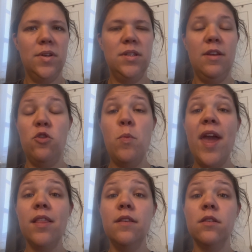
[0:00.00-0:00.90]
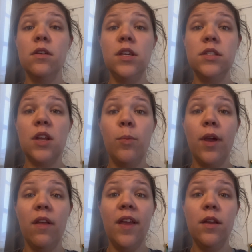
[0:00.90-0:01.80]
If you bake these cookies, tell me
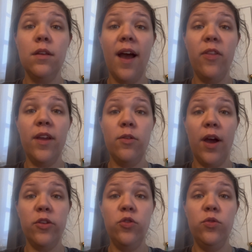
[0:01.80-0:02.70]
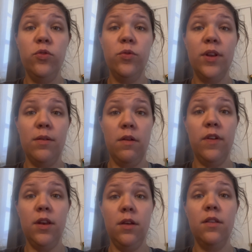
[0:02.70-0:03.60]
how you do, if
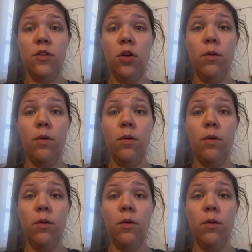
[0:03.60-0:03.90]
it's